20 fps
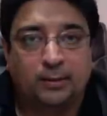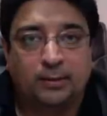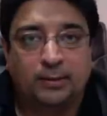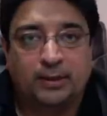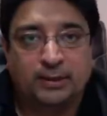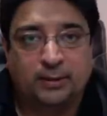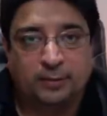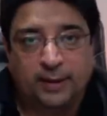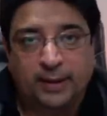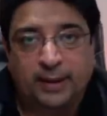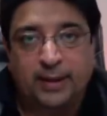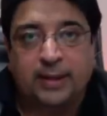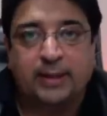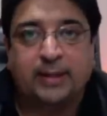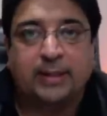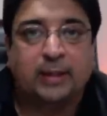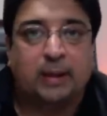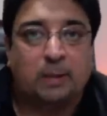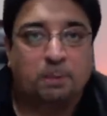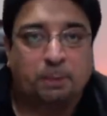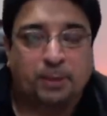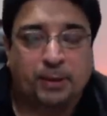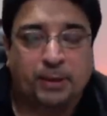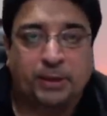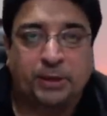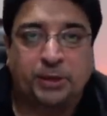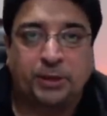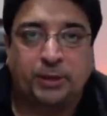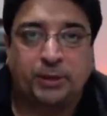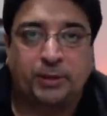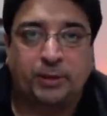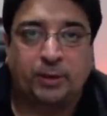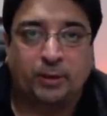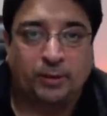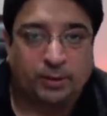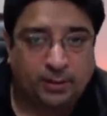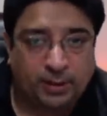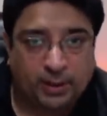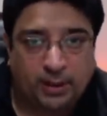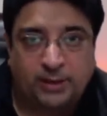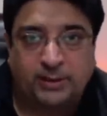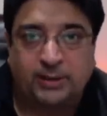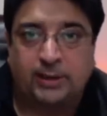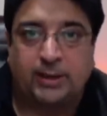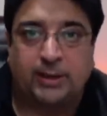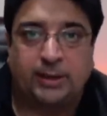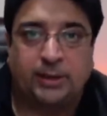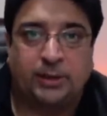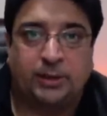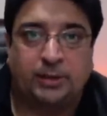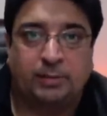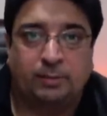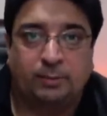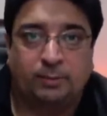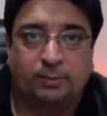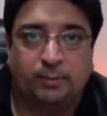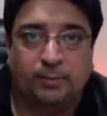very less competition on translation.